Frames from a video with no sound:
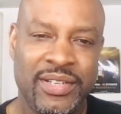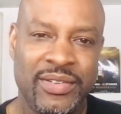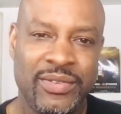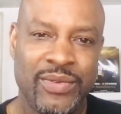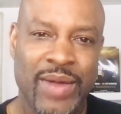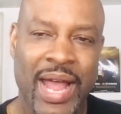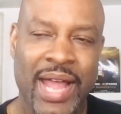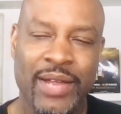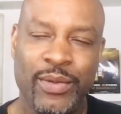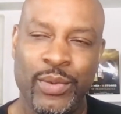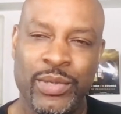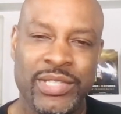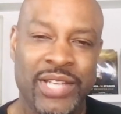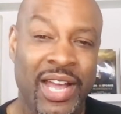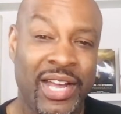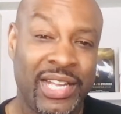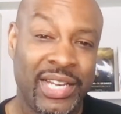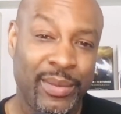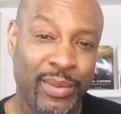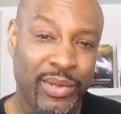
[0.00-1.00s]
right? We're
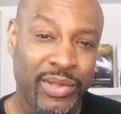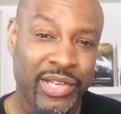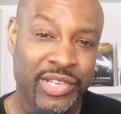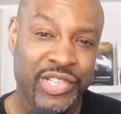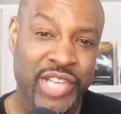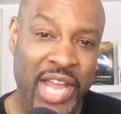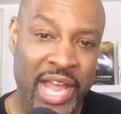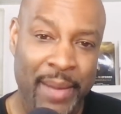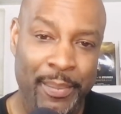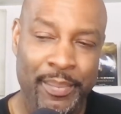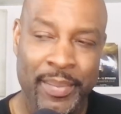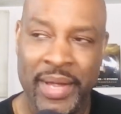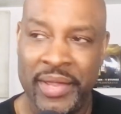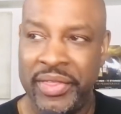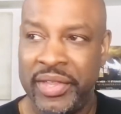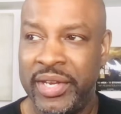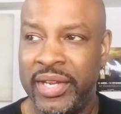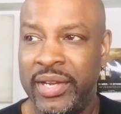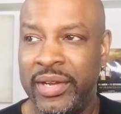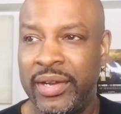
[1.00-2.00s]
talking about the CHAMP
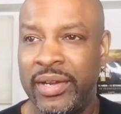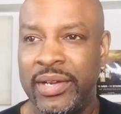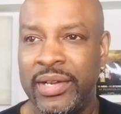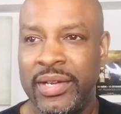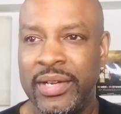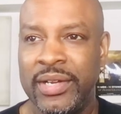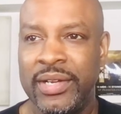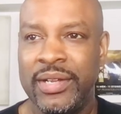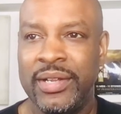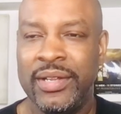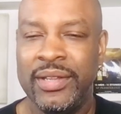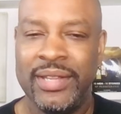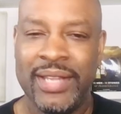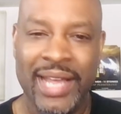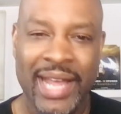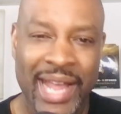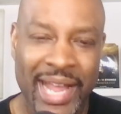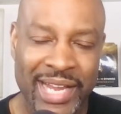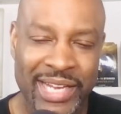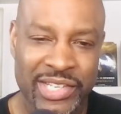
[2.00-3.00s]
method here,
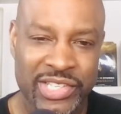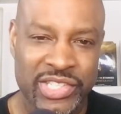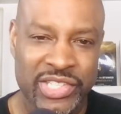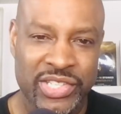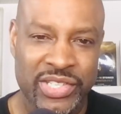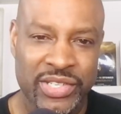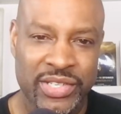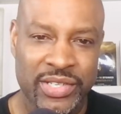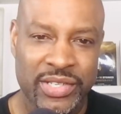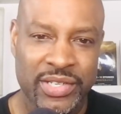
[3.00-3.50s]
the H.